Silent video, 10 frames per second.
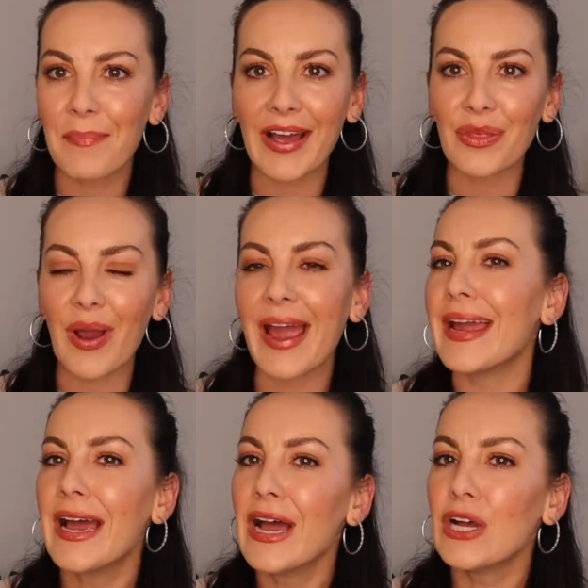By the
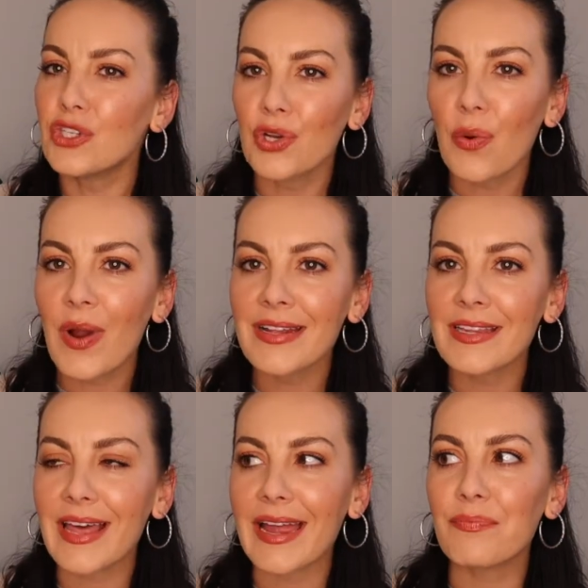way, do you know
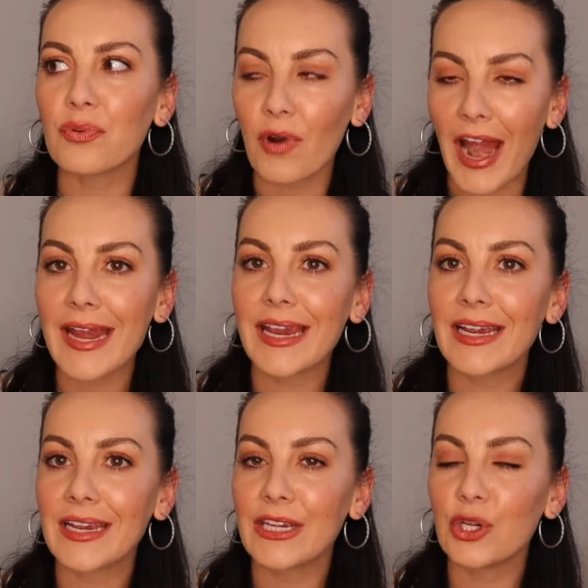when they break
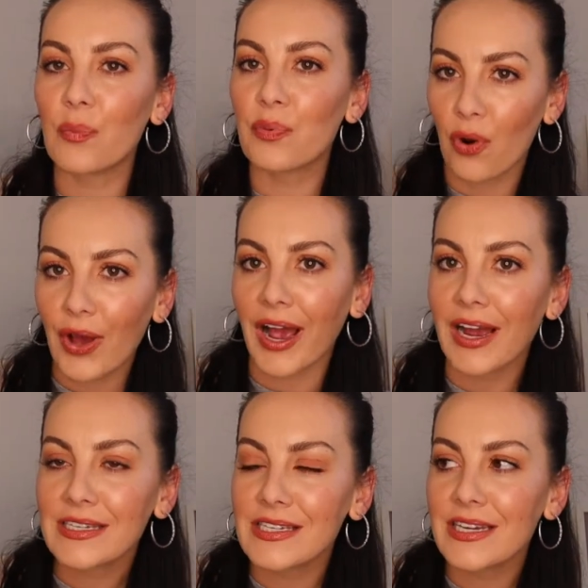your
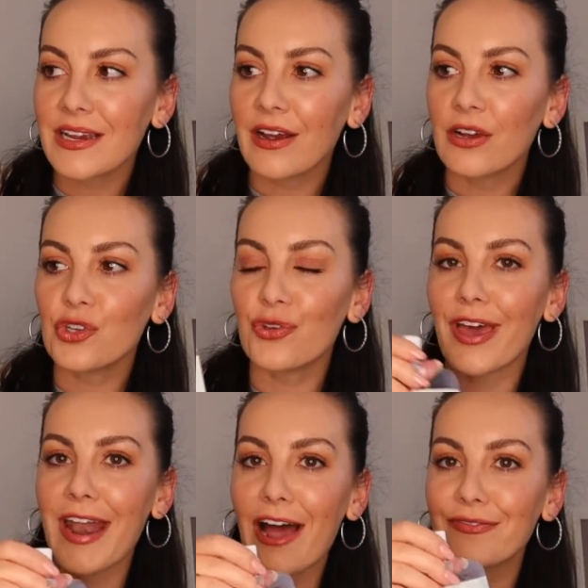product, you
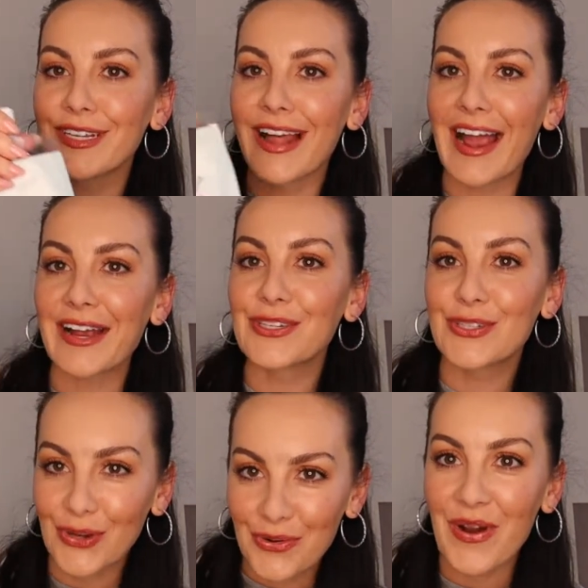then have to like
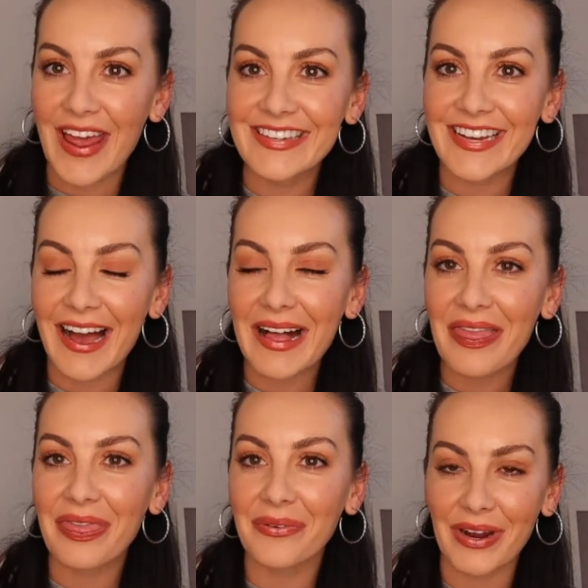surrender the